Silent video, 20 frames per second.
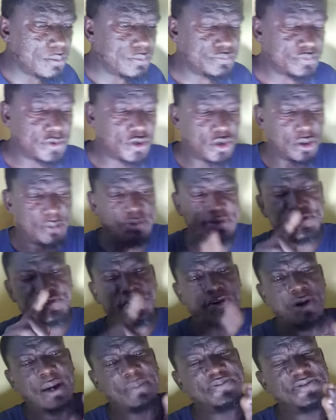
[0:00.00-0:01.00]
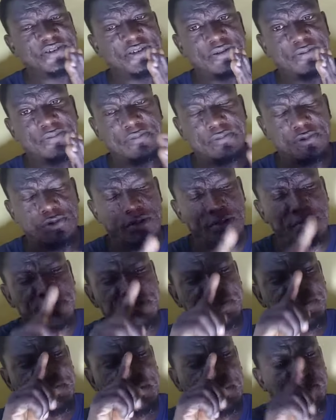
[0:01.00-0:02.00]
There will be traps, there will be
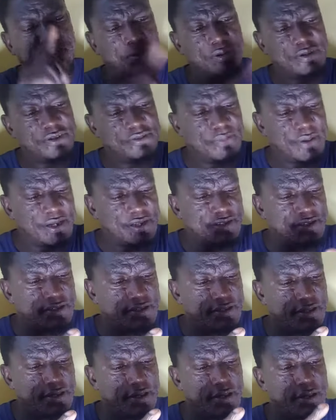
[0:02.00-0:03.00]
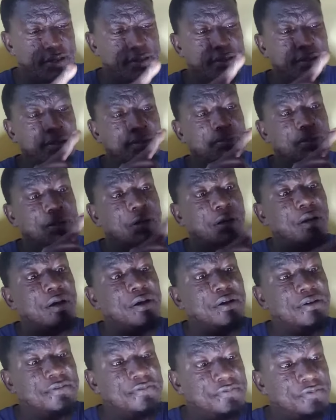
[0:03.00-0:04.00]
disappointments, there will be
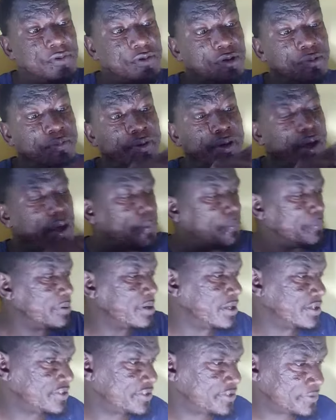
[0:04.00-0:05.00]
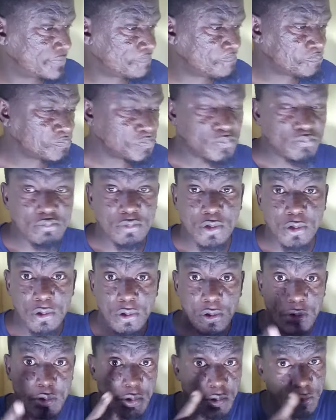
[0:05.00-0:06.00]
love, there will be happiness.
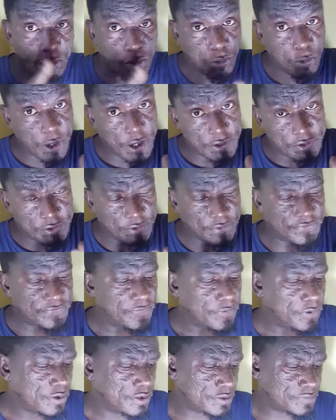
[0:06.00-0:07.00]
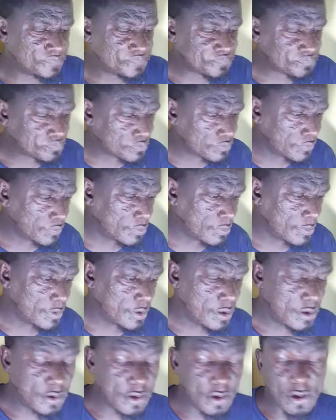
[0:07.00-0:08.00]
Where do you fall in?
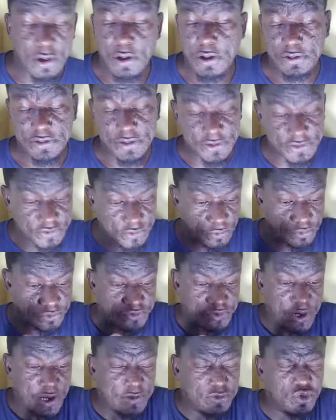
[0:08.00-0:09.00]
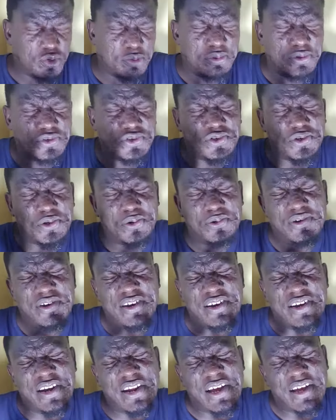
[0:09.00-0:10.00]
Others will try to be so
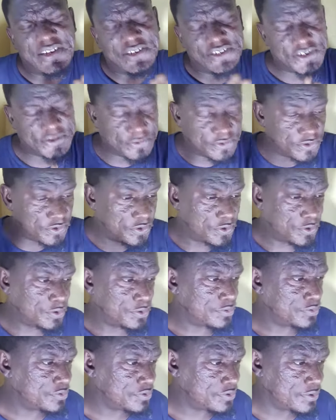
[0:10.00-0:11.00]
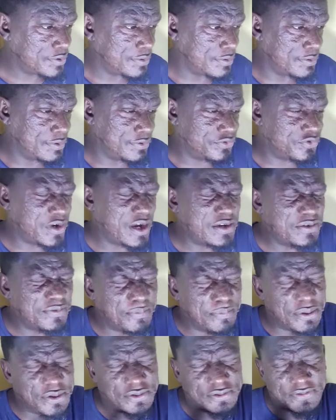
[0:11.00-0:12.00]
nice to you and try to
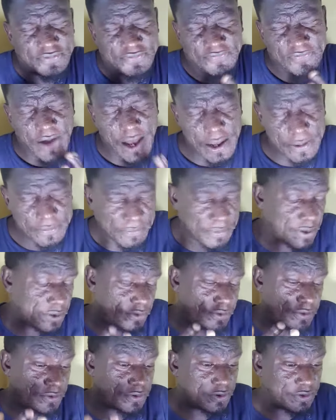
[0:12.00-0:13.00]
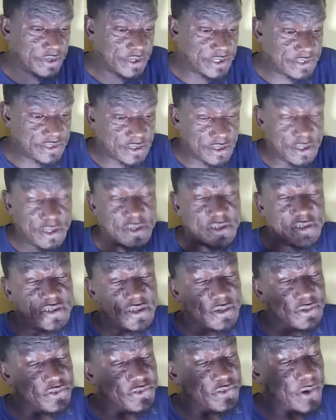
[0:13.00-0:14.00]
build a vibe, build a connection. It's
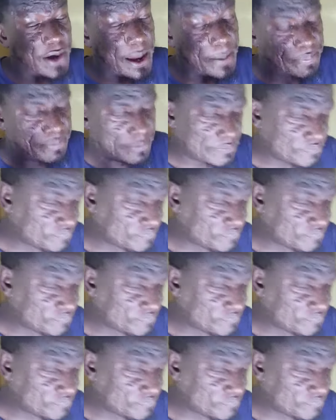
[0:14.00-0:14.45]
a trap.